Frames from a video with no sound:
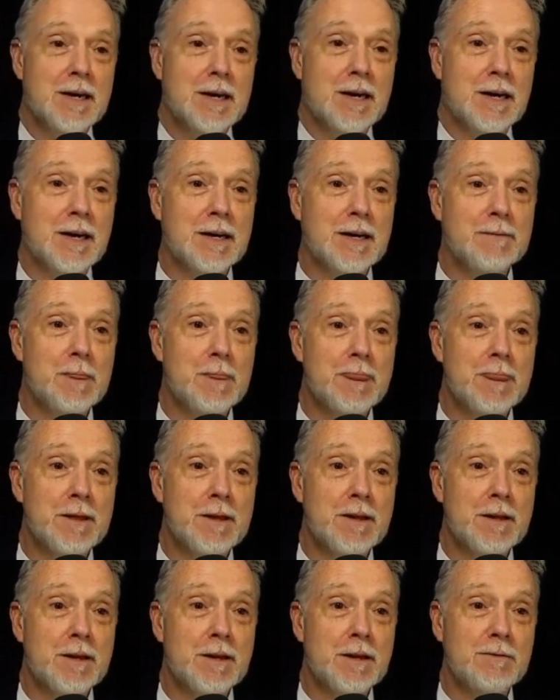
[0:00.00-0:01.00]
Um,
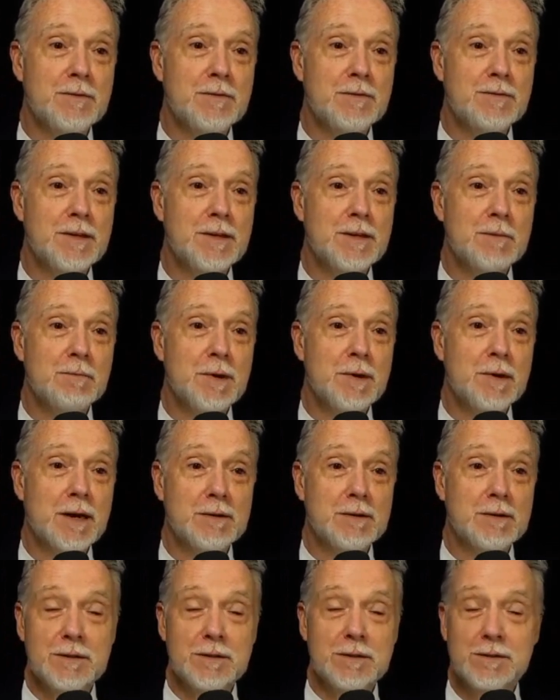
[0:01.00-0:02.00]
if you think back,
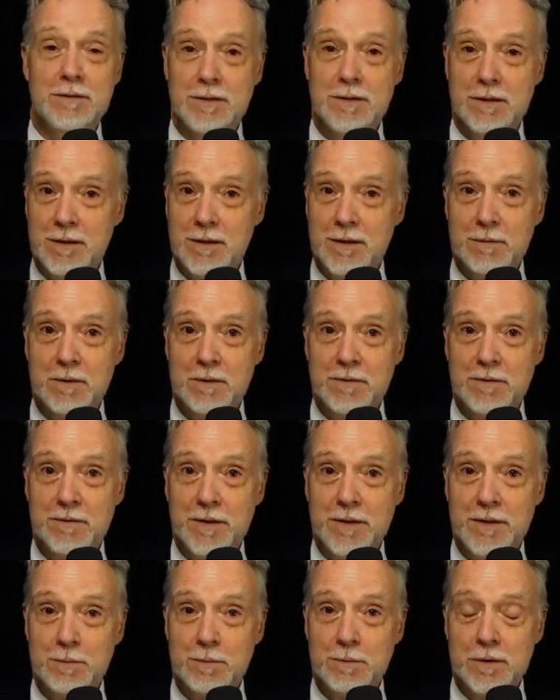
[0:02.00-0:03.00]
I was an early adopter of
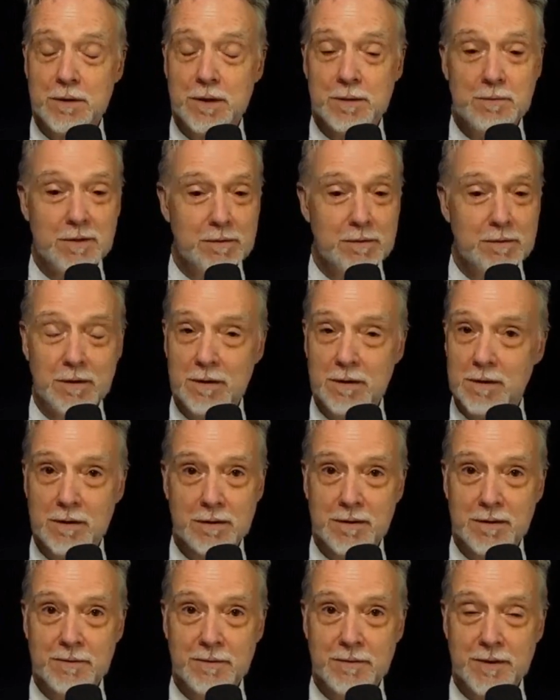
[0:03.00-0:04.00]
Facebook. I'm no
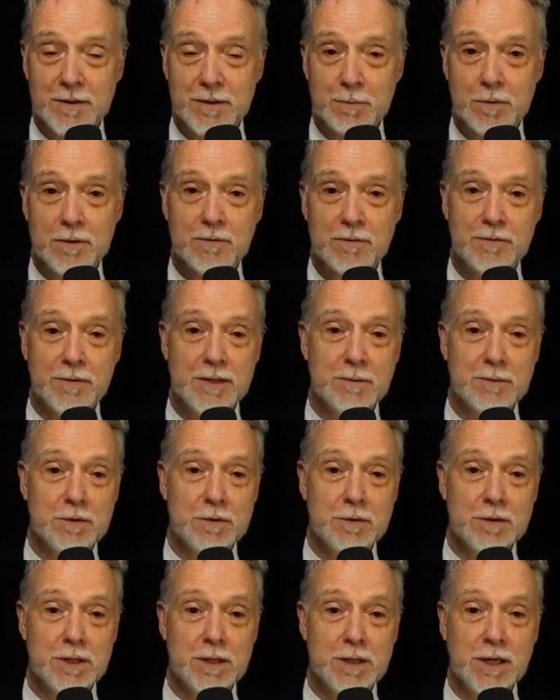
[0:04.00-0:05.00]
longer on Facebook.
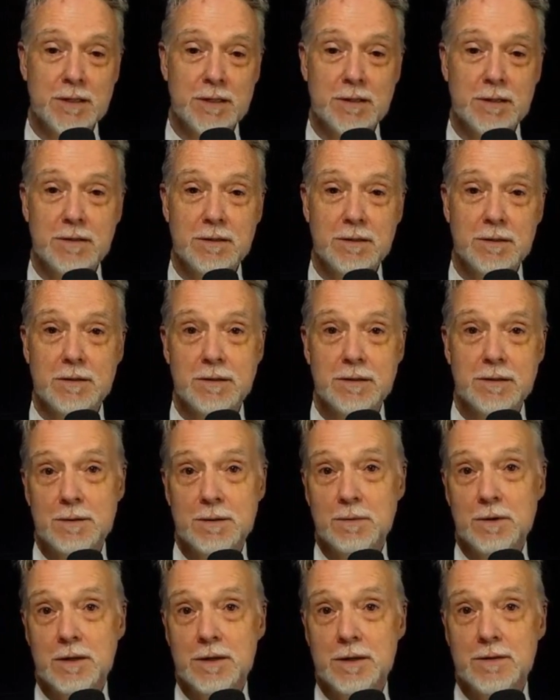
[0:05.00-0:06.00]
Facebook changed as soon as they
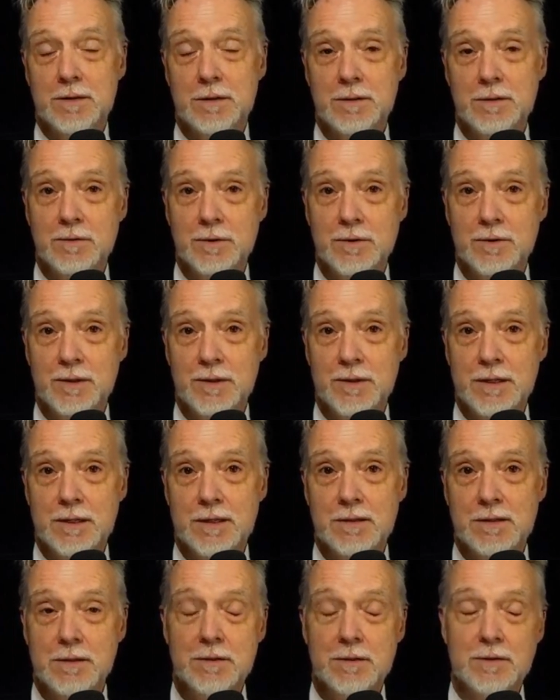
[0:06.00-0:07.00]
brought in the news feed,
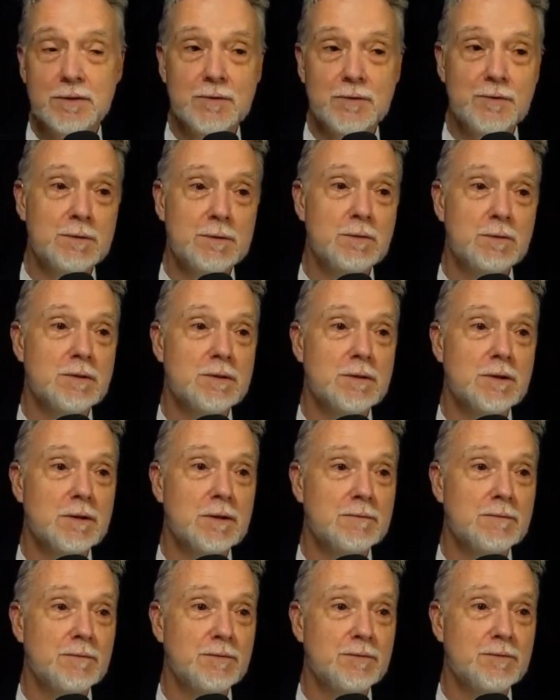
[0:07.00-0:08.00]
and the news feed was
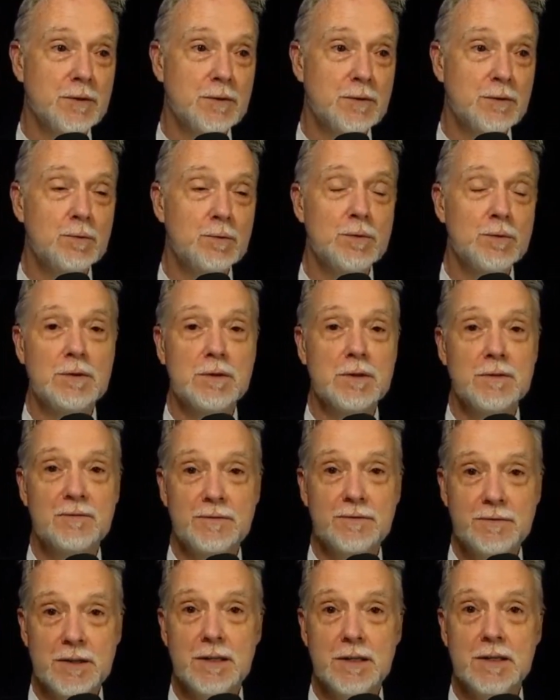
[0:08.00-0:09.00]
um, filled with
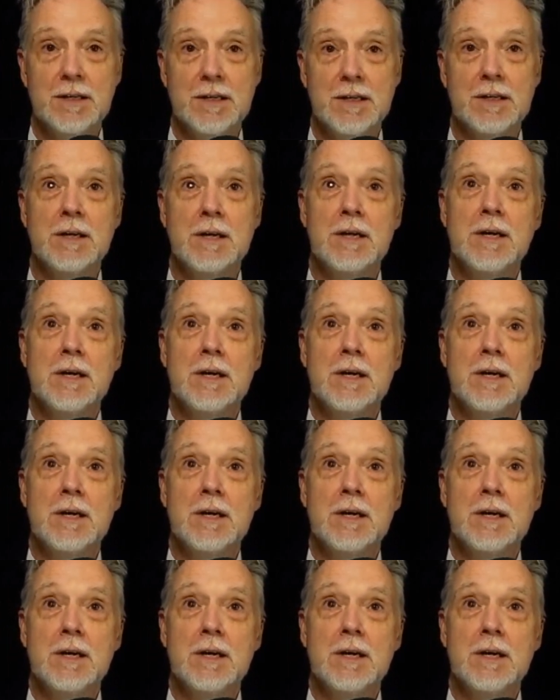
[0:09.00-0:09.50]
conflicting